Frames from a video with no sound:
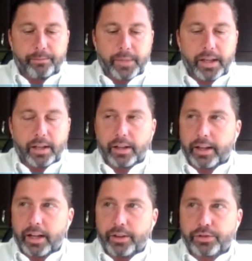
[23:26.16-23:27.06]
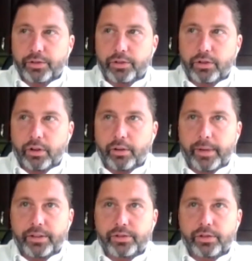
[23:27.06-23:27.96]
Again, like others on this call had
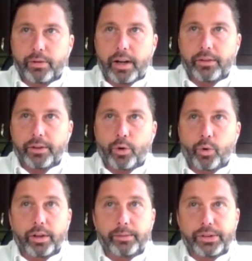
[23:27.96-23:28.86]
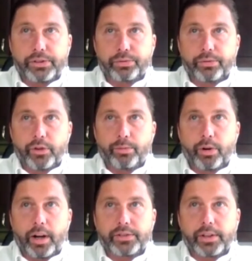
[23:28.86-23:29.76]
mentioned around the quarterly business review
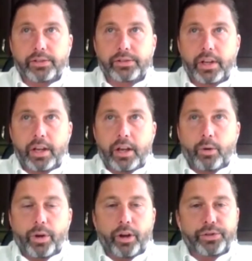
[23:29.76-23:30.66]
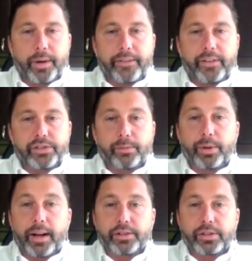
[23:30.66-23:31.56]
process, we also have a
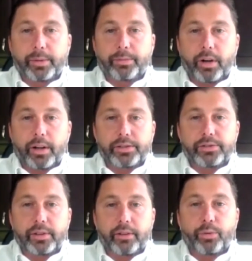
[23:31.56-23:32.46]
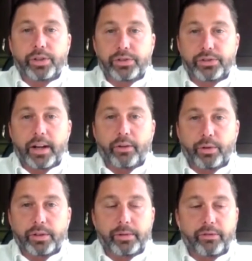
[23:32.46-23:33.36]
supplier summit process, of which is now
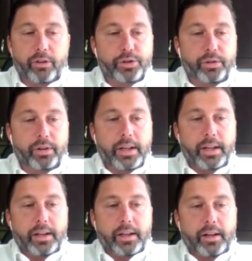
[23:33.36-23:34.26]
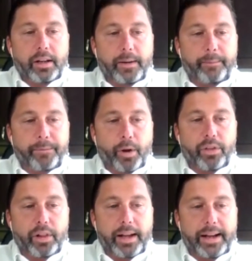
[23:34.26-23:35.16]
going to be virtual. Over
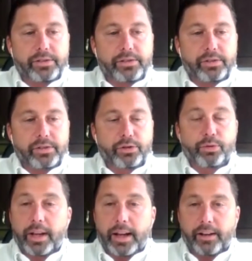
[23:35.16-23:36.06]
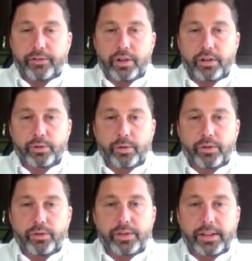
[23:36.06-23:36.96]
the last 2.5 years, we've
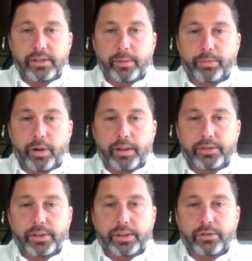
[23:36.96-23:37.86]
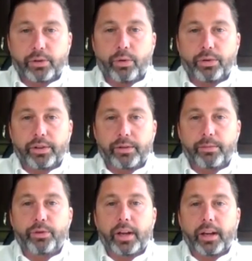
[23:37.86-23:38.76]
used that summit process, Nicole, to
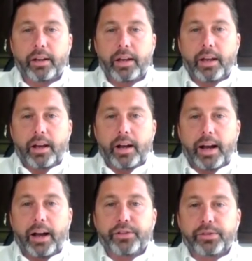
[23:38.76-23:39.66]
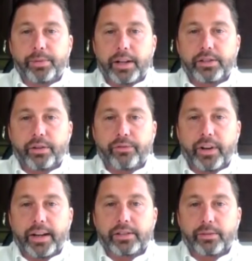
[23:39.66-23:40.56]
communicate how the supply chain
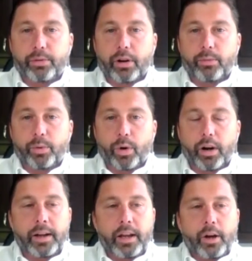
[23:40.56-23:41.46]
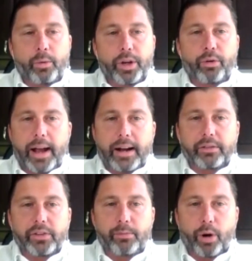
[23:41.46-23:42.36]
financing program would work. We don't
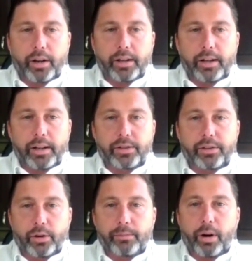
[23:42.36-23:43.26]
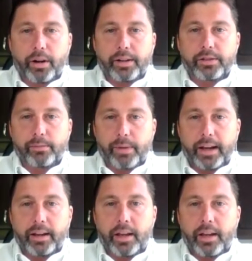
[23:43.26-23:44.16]
actively market it. It's a third party, it's a
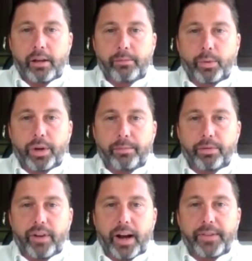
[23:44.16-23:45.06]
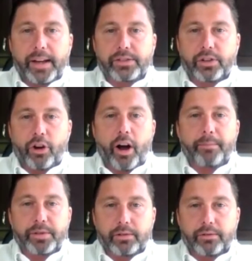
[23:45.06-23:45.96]
bank, but we provide that as an
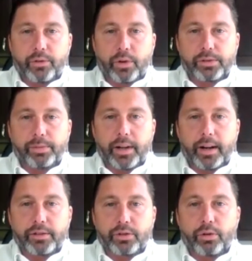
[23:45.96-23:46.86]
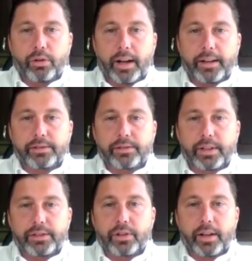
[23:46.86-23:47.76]
option for our suppliers to utilize.
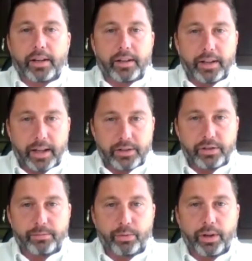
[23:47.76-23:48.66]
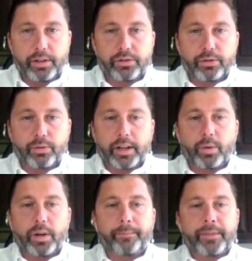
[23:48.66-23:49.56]
It's not a connection point to
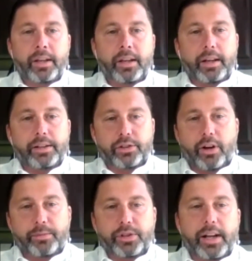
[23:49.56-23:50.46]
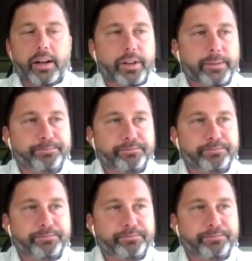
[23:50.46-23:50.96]
Honeywell. It's an optionality.